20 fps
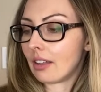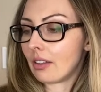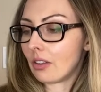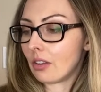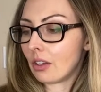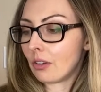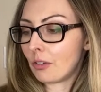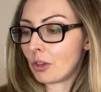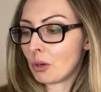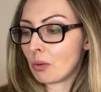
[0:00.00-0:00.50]

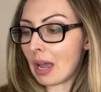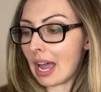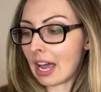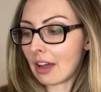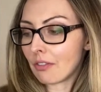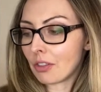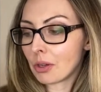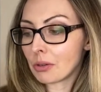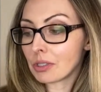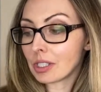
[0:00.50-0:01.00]
If you
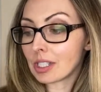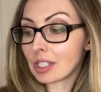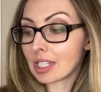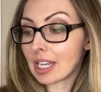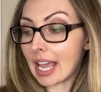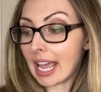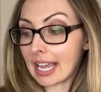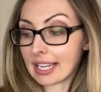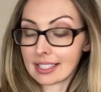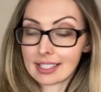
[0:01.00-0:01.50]
have those
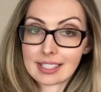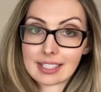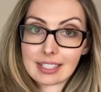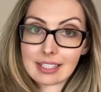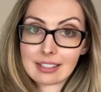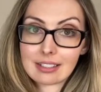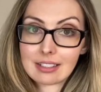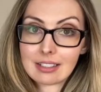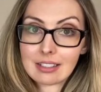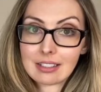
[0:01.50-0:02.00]

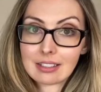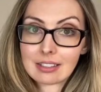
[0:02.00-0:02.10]
tested,